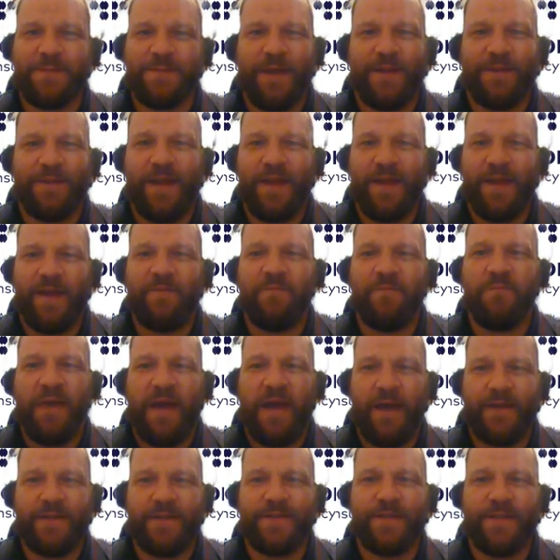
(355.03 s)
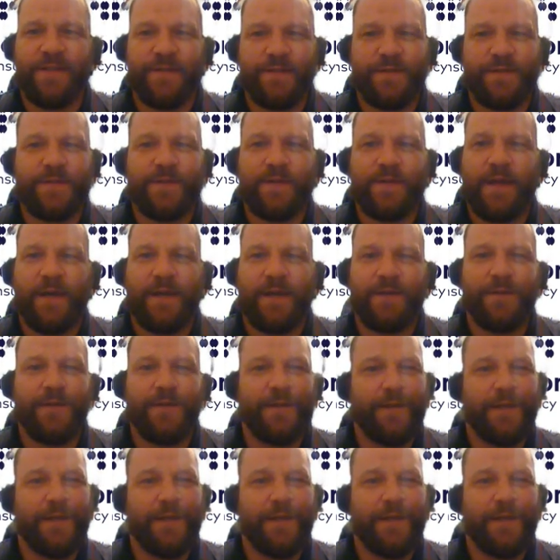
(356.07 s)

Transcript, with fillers: man, they have bad seasons of that.